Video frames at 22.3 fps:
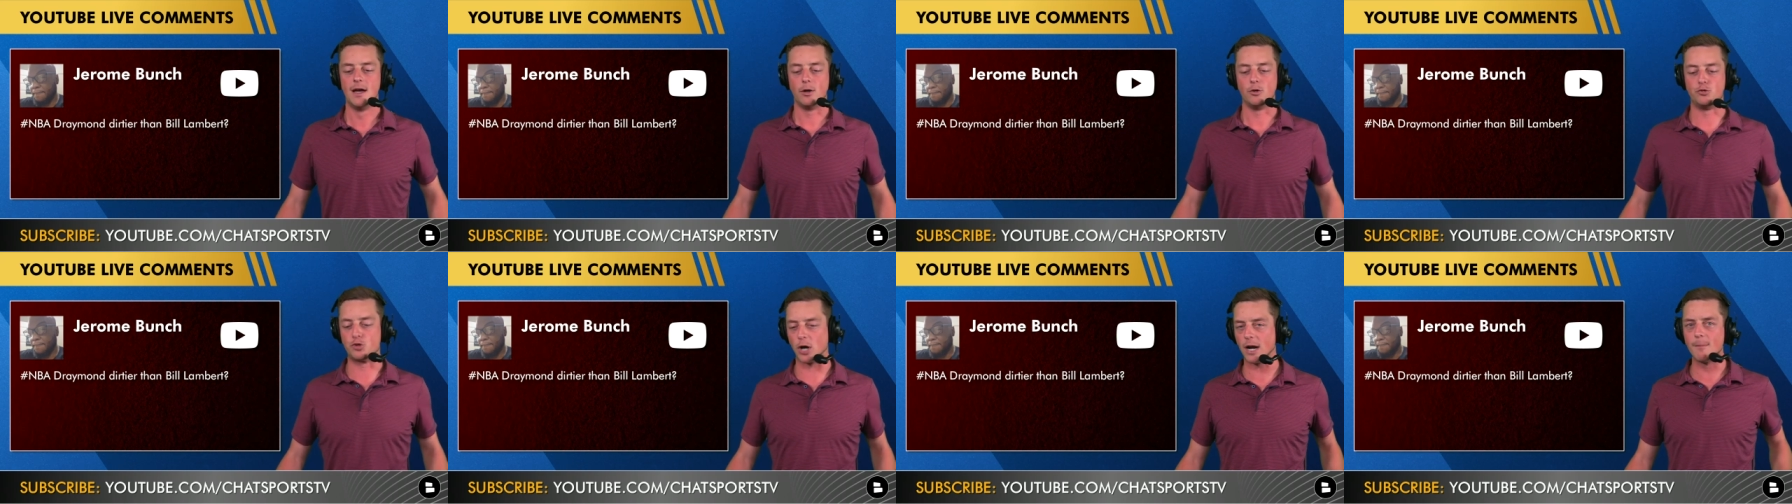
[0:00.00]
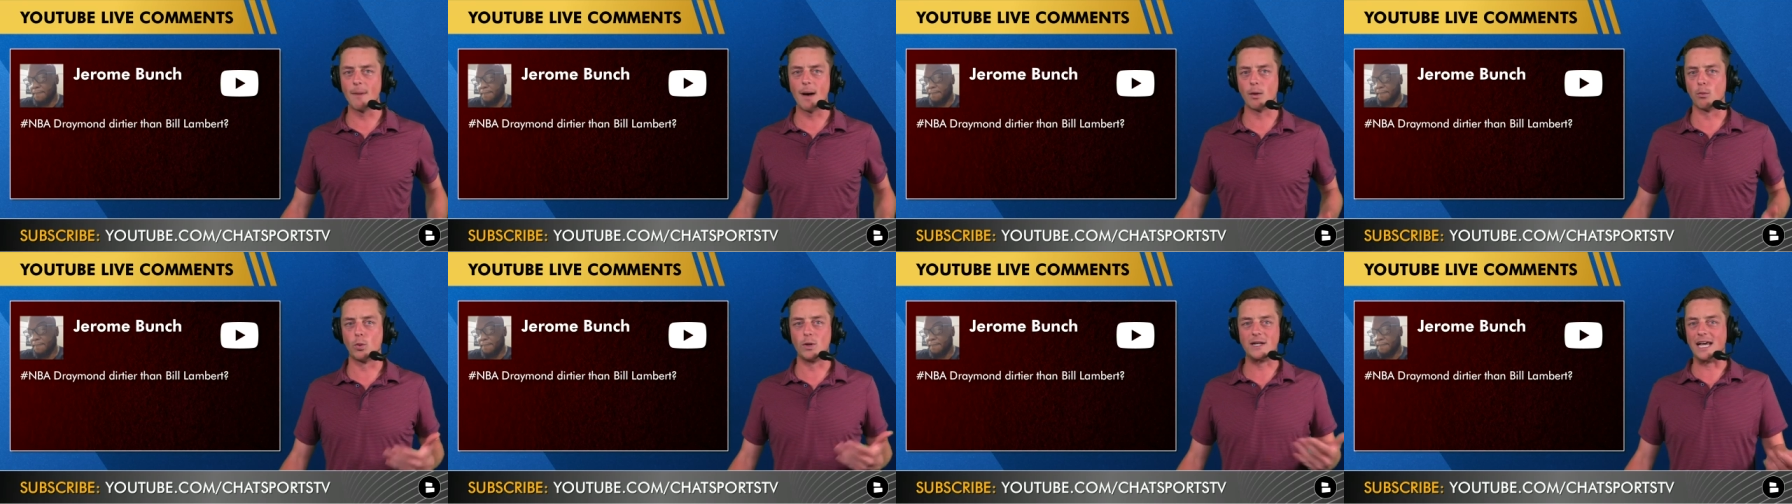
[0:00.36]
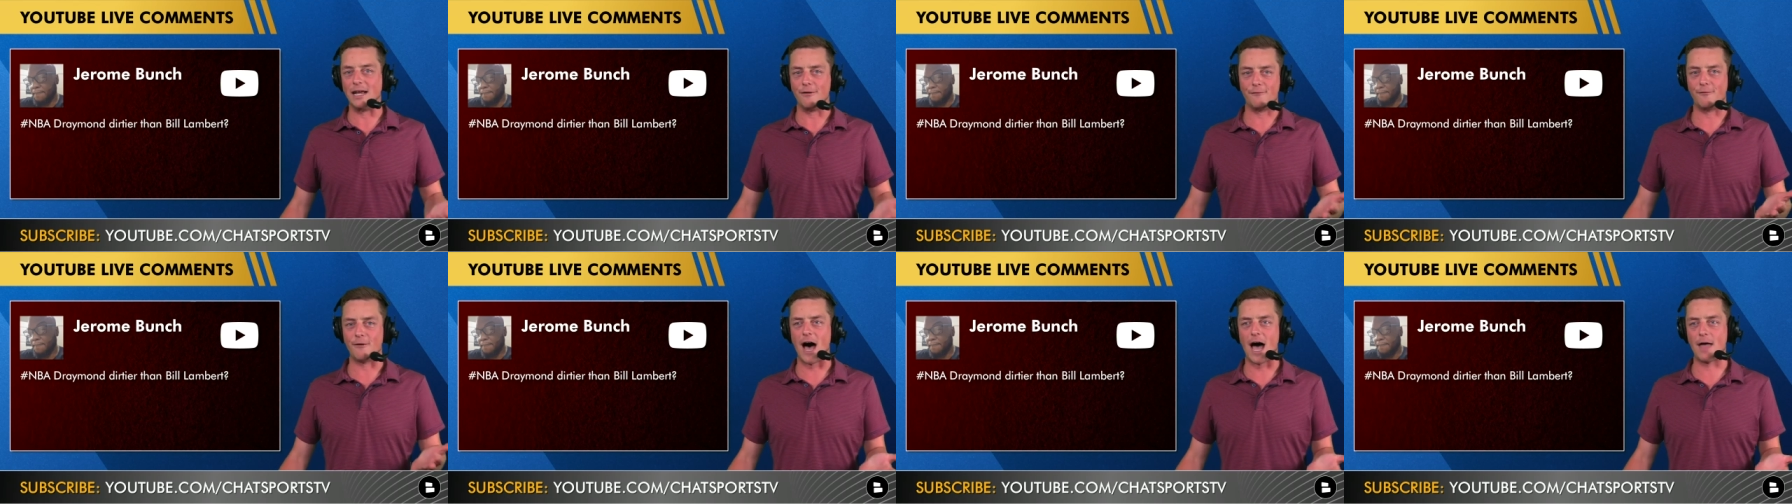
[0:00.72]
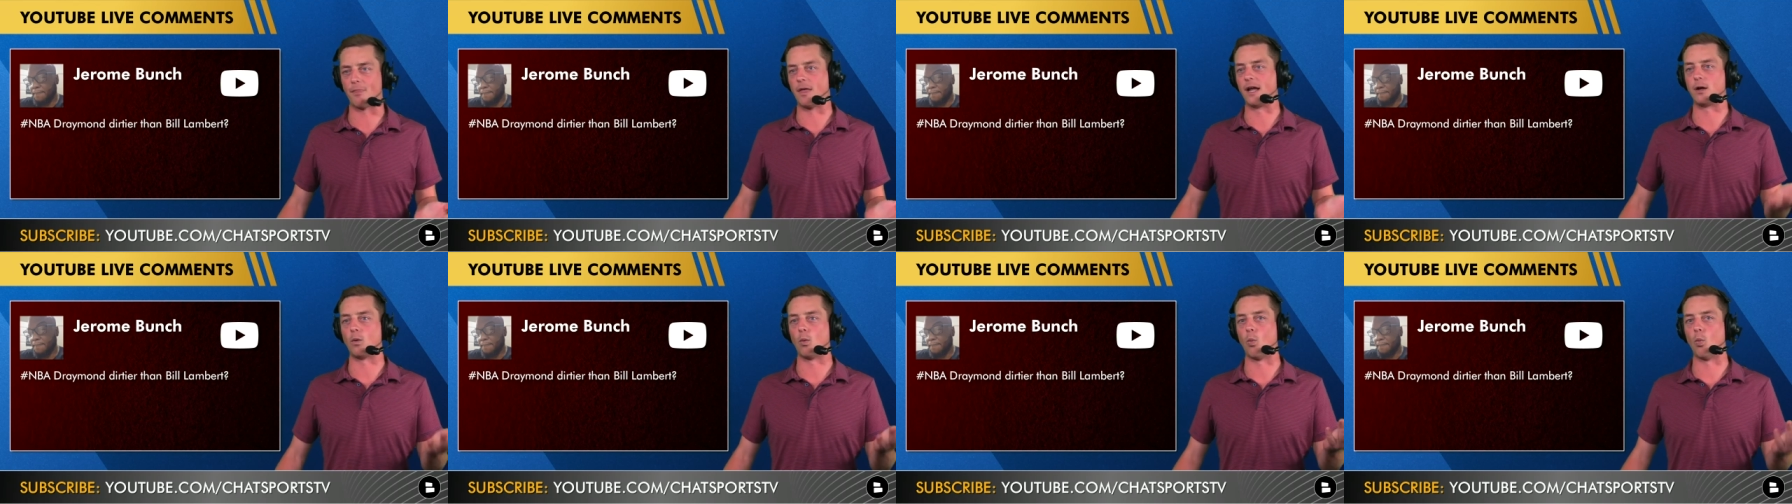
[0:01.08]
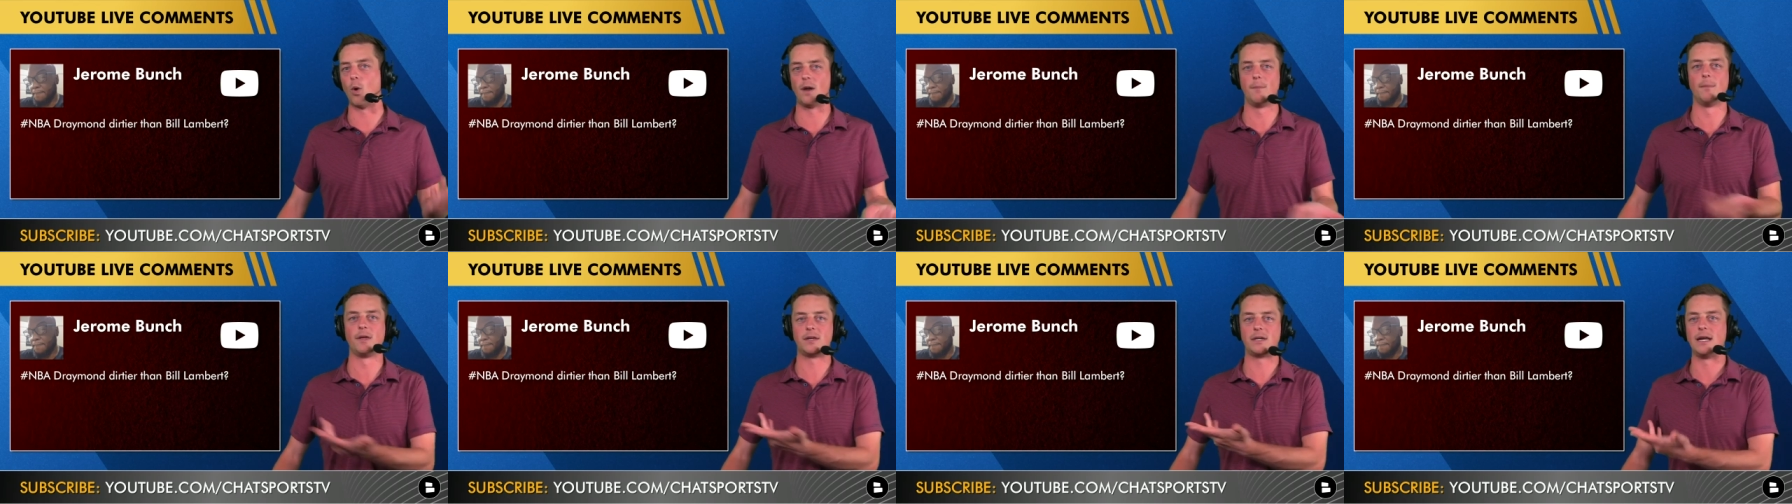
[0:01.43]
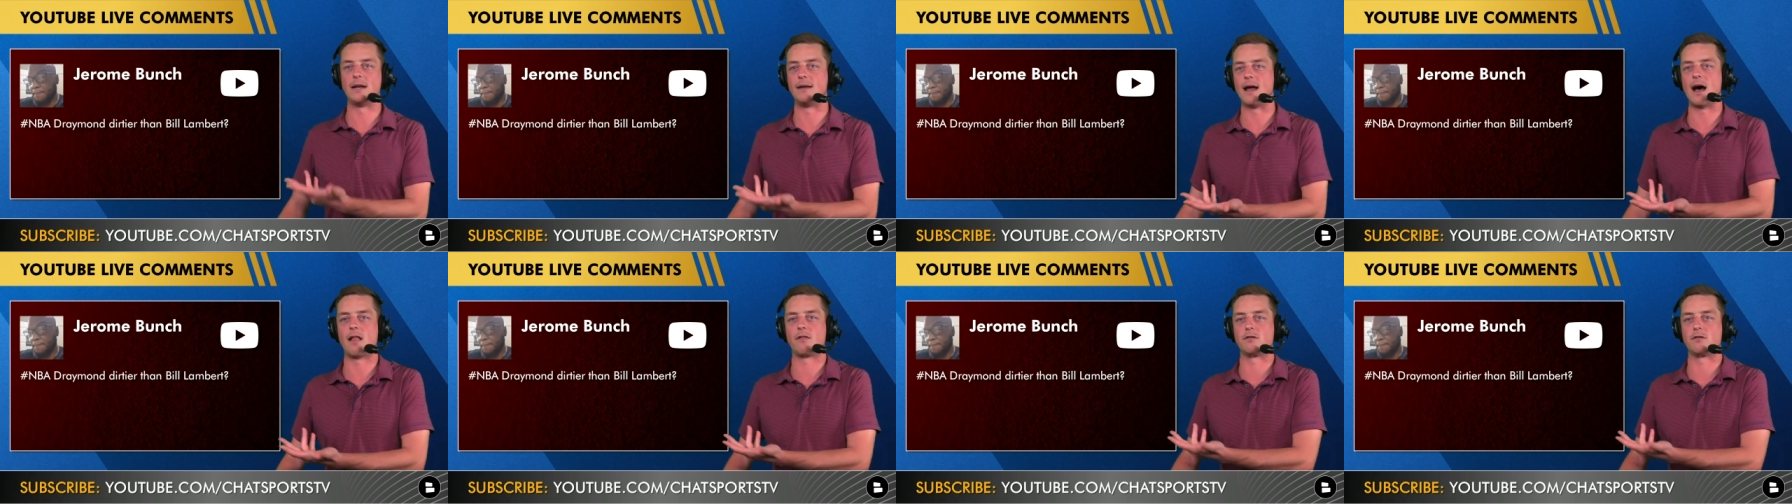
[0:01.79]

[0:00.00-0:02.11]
Draymond would get fined like $1 million.